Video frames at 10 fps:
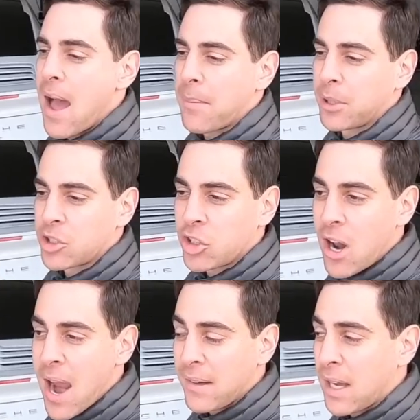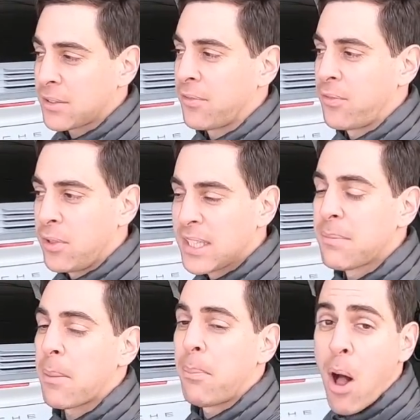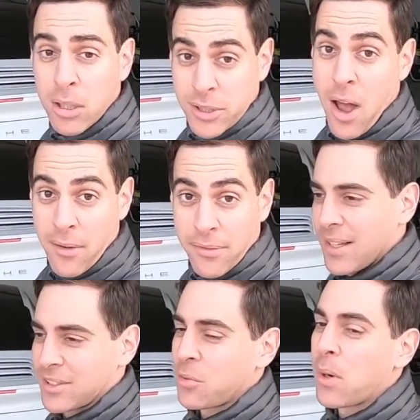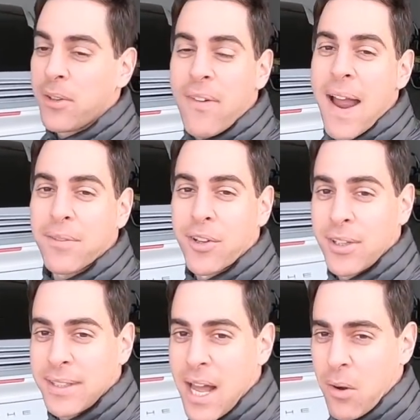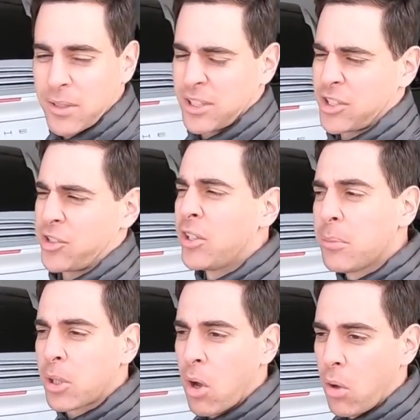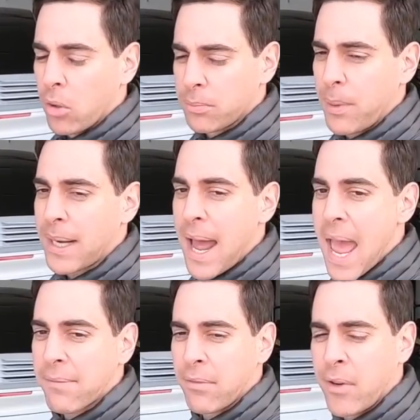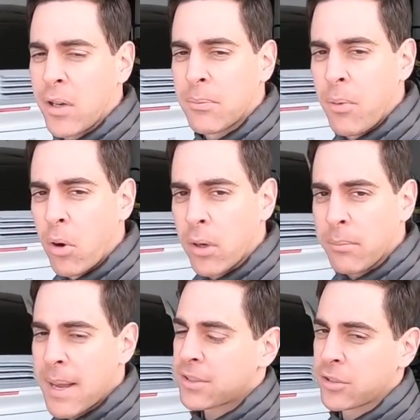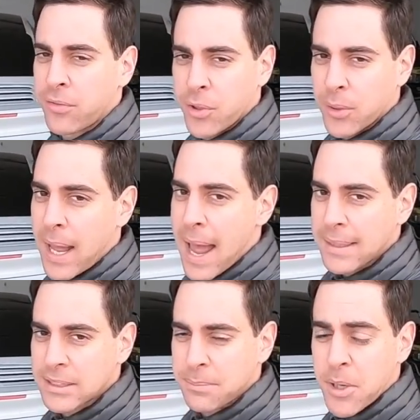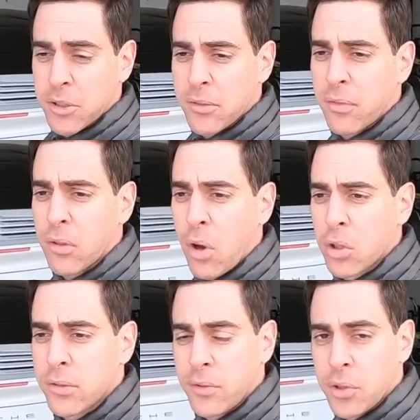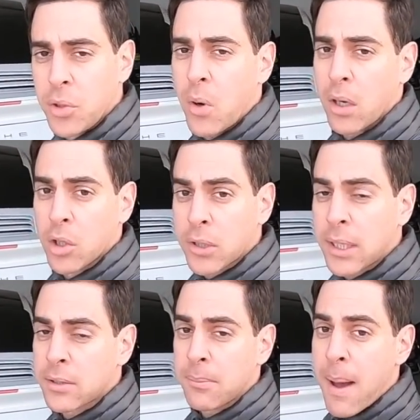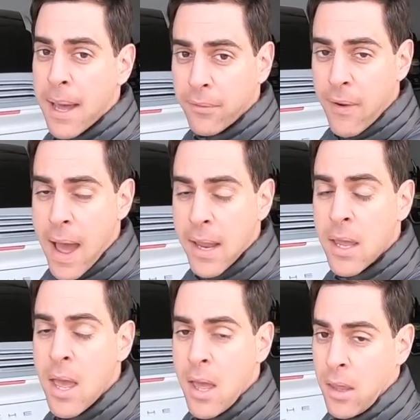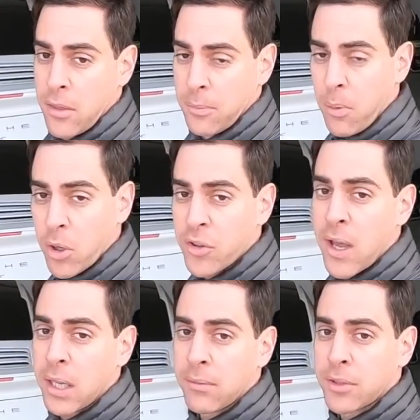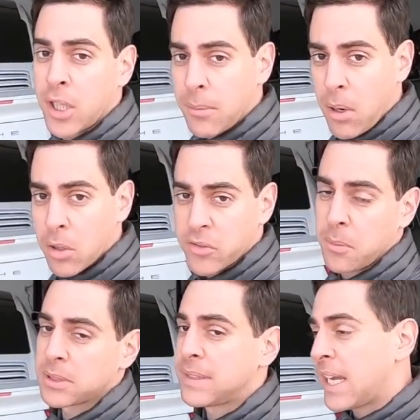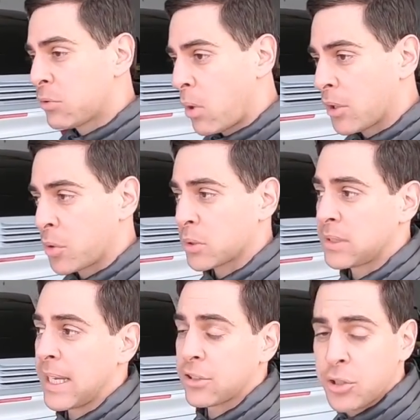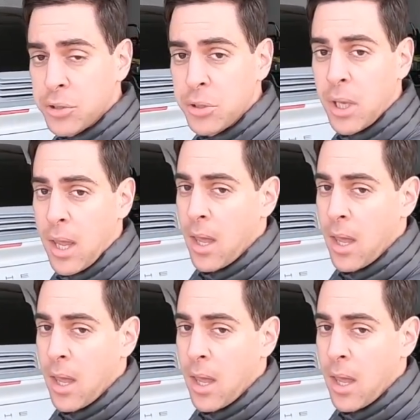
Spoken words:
I'm going to try not to freeze my balls off. It's 25 degrees out, extremely cold, but I have a very important message for you guys, especially for those of you who are looking to modify their Porsche 911 turbos from a stage 1 to a stage 2.